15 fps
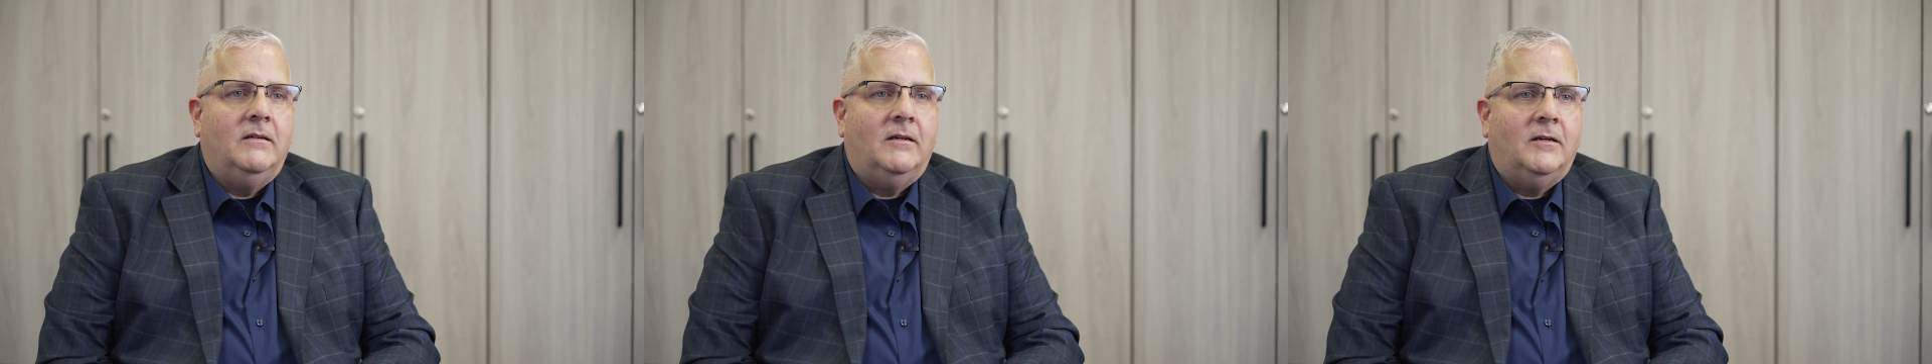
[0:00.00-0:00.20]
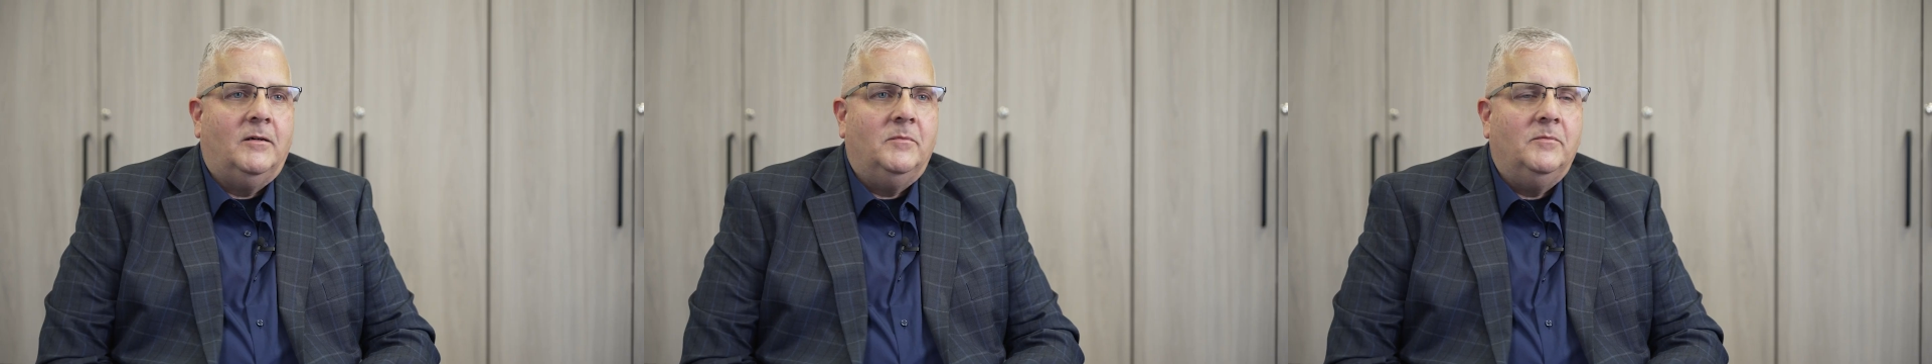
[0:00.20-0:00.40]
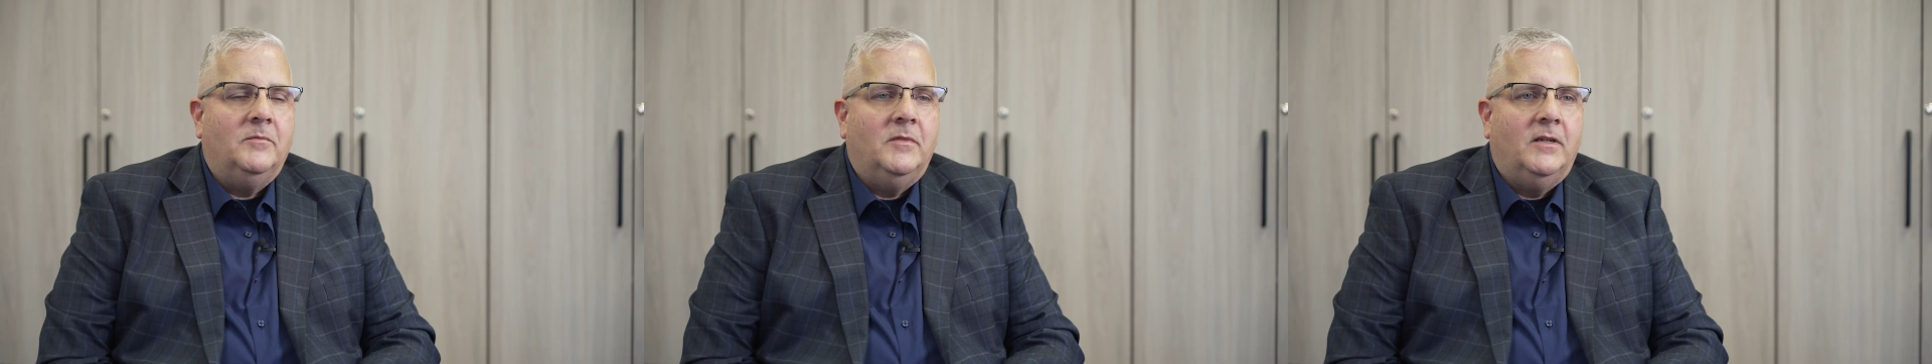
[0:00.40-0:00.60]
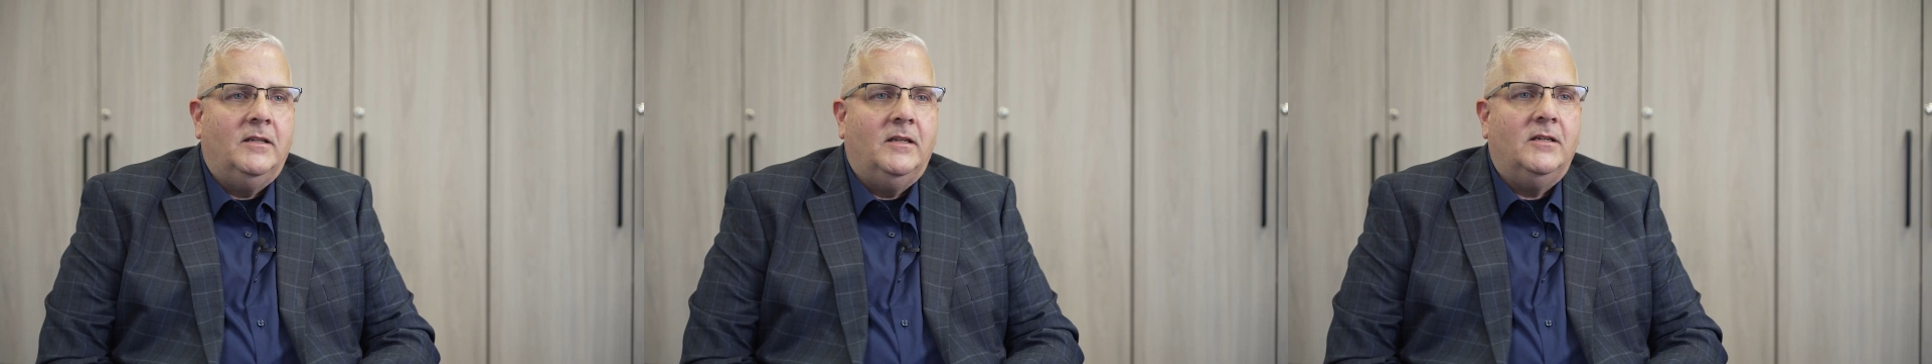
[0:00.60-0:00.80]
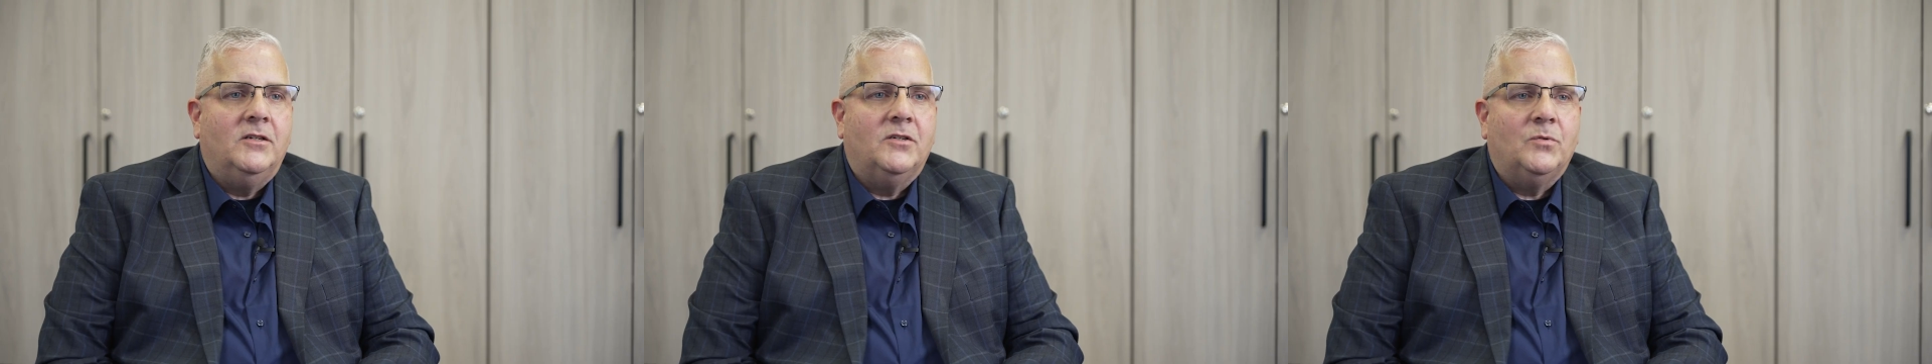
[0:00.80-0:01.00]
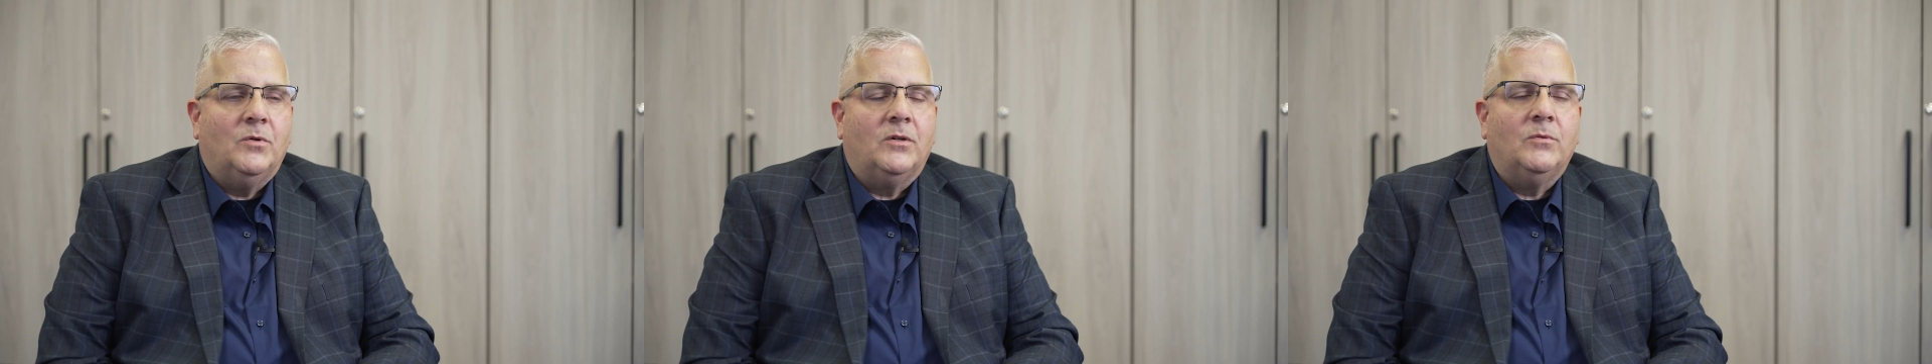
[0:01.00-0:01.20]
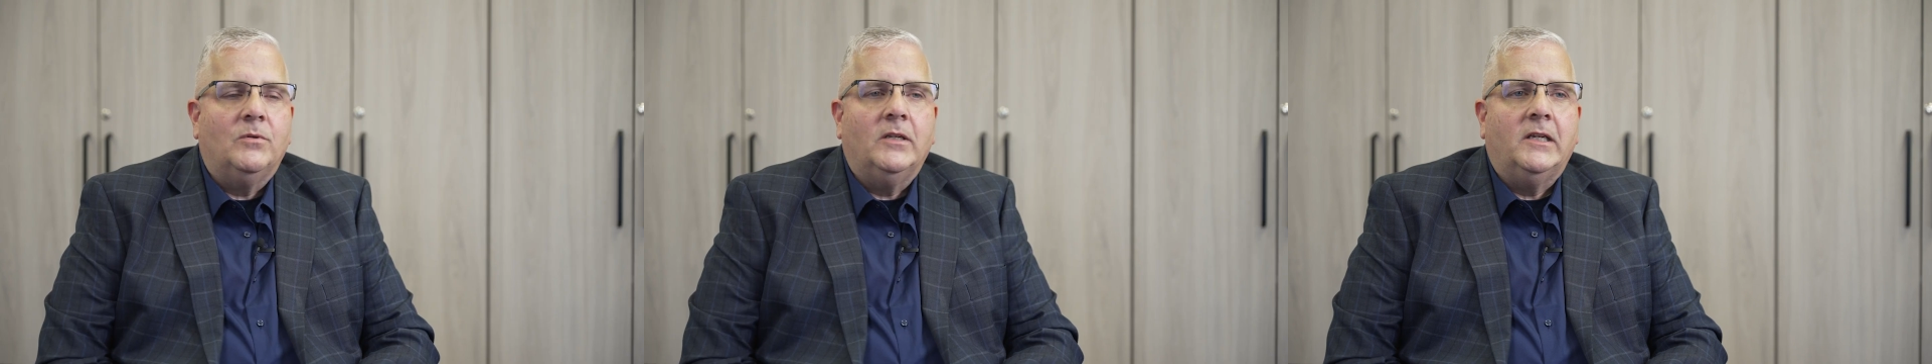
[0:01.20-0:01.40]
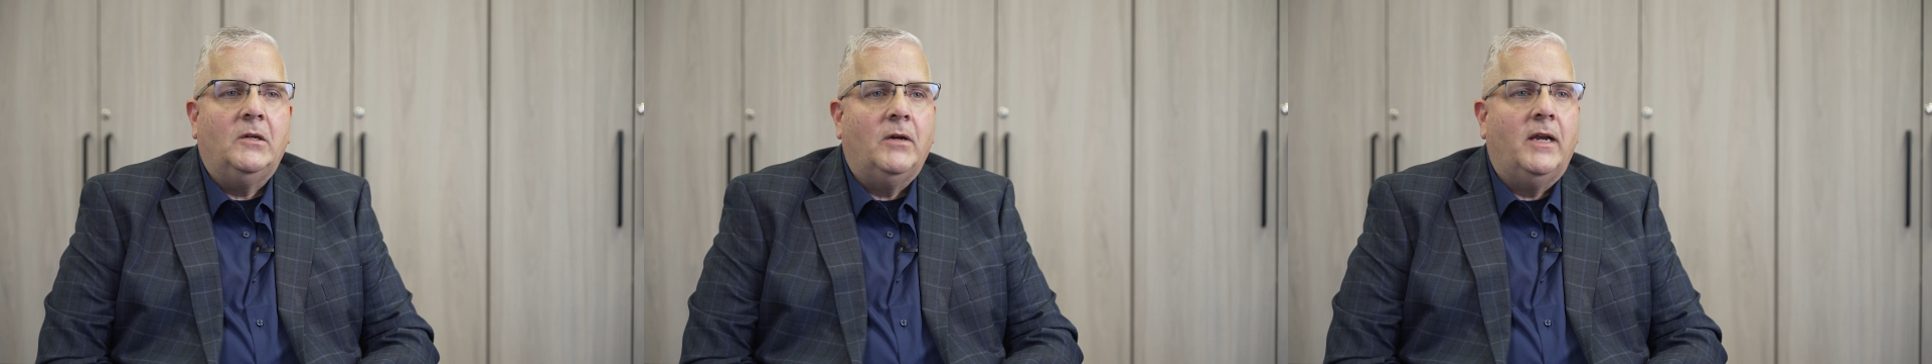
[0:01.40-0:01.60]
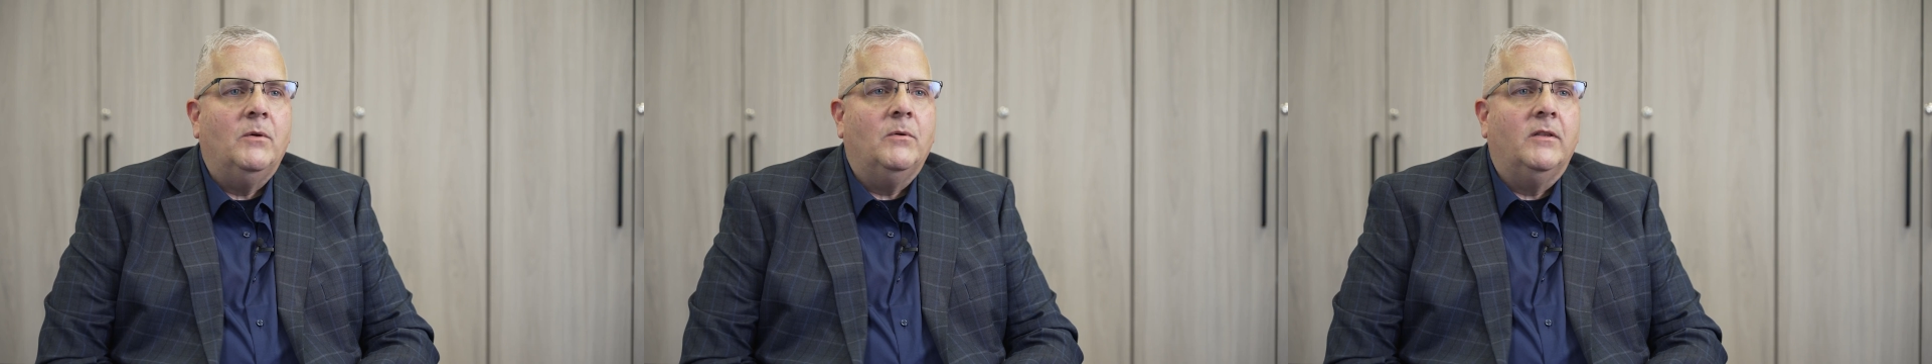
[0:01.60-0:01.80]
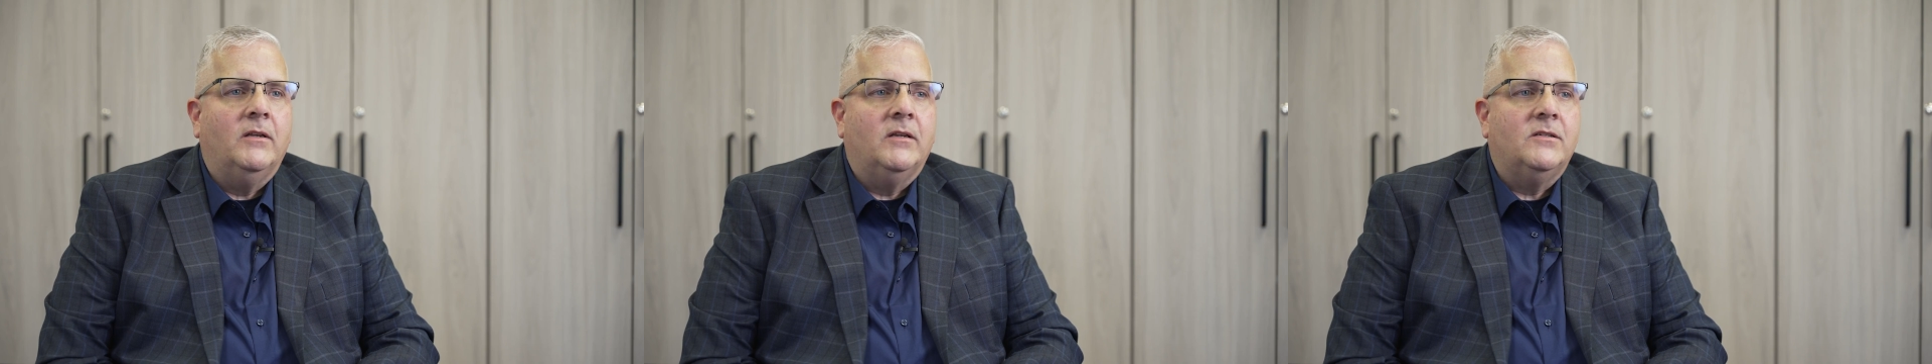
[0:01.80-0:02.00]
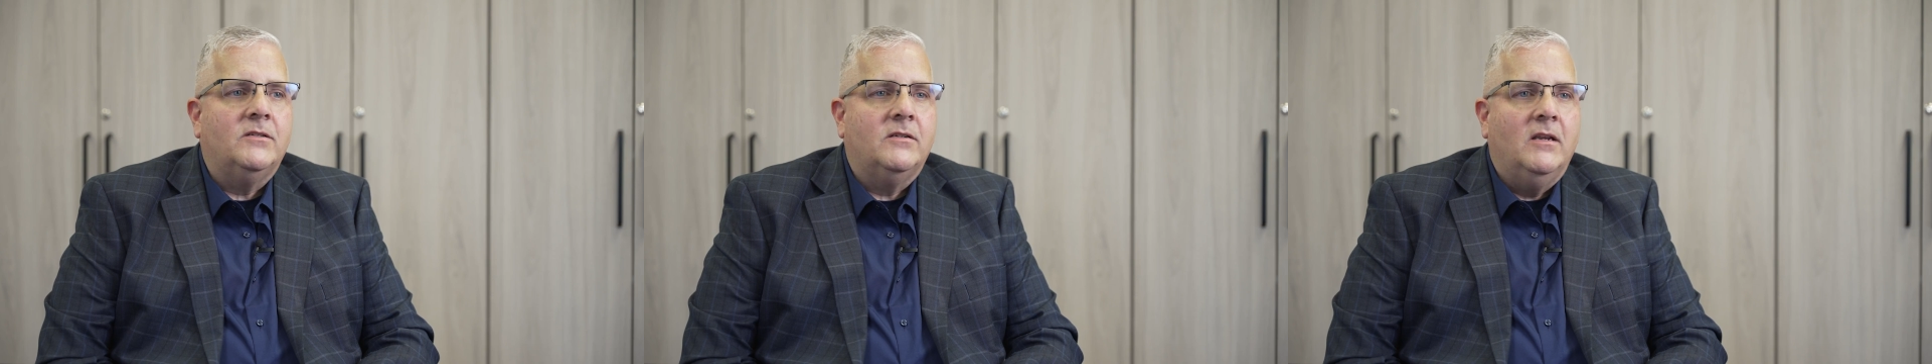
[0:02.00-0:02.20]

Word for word: um, and they just worked really great with us.